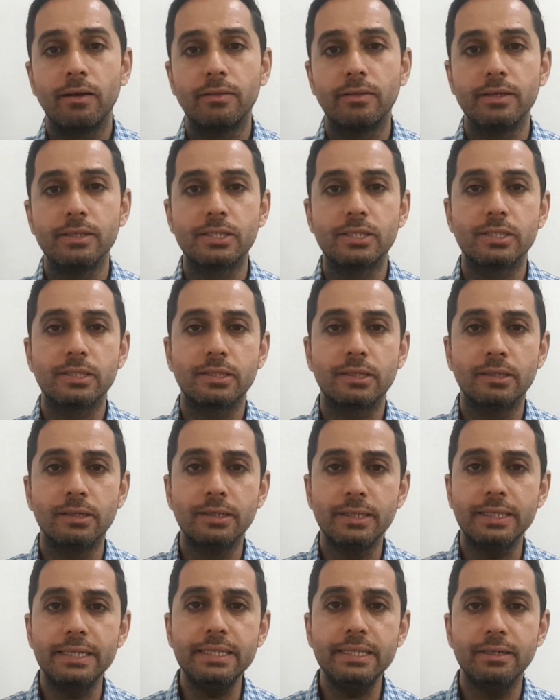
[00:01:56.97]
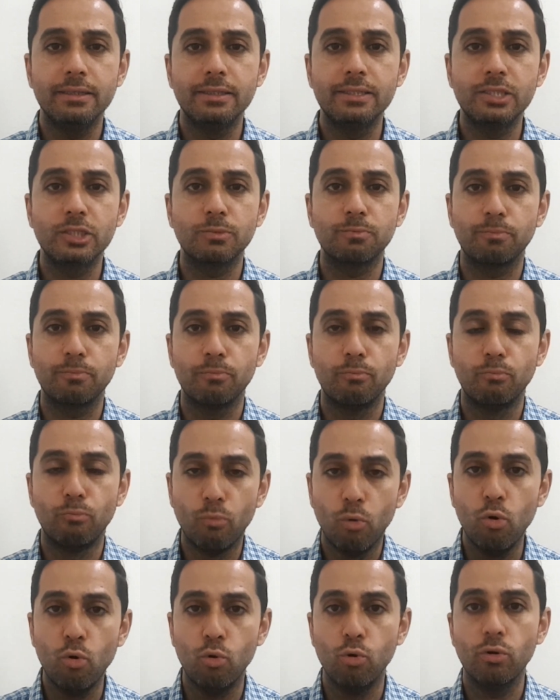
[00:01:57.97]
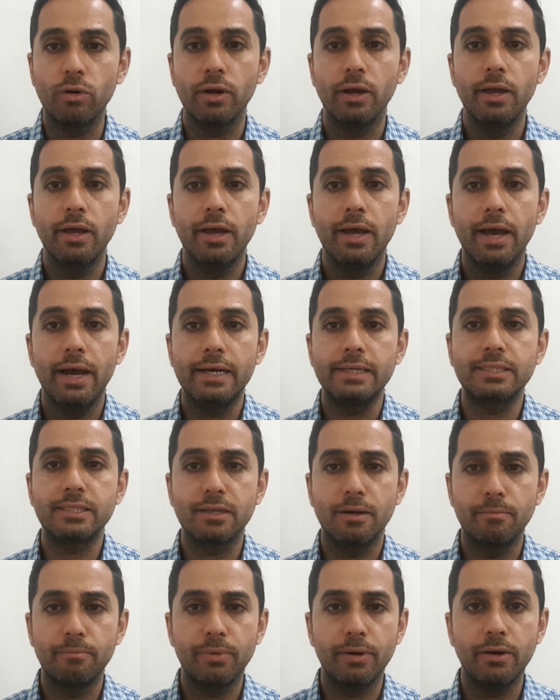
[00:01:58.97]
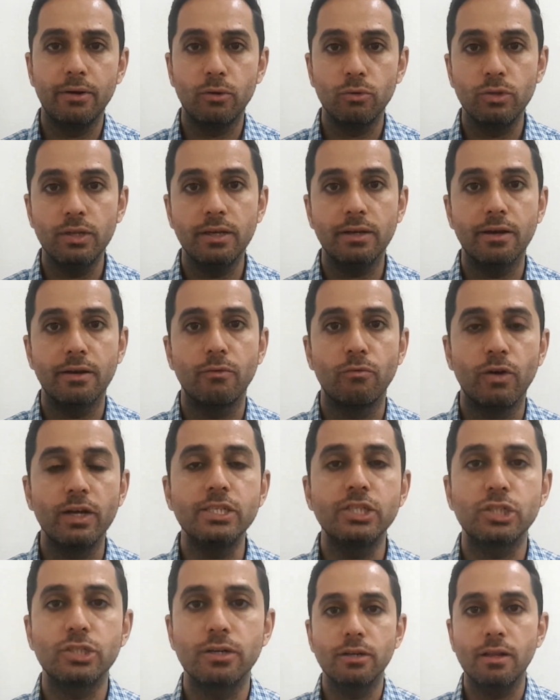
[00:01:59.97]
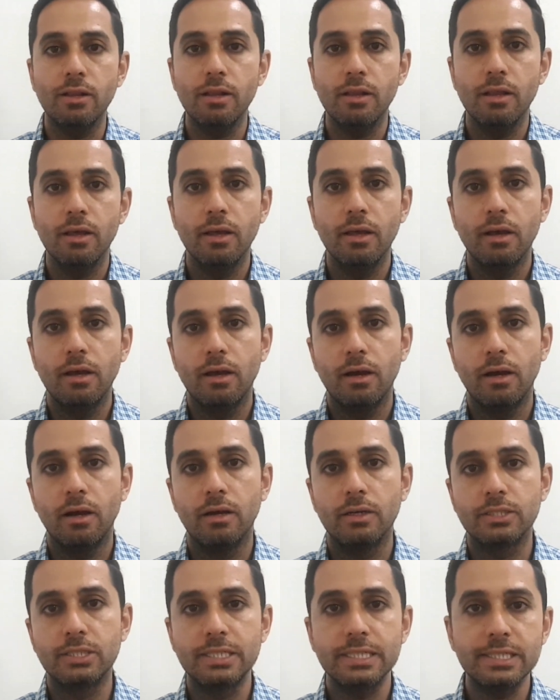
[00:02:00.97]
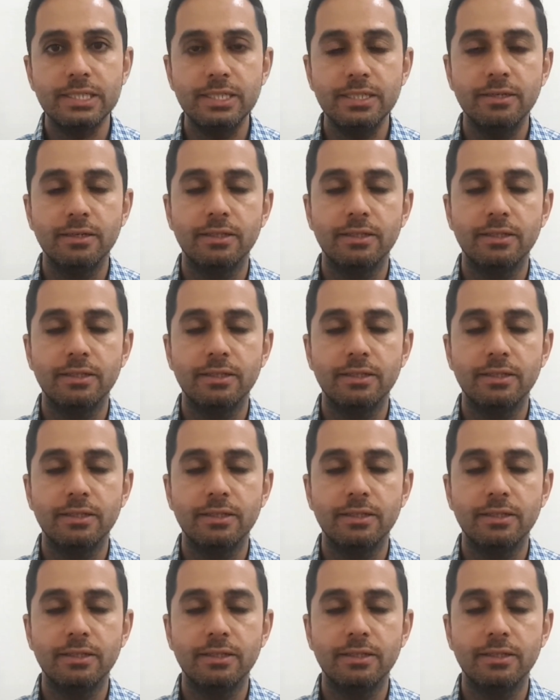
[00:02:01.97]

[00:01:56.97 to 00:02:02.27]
this 30 Hz more as compared to the conventional 60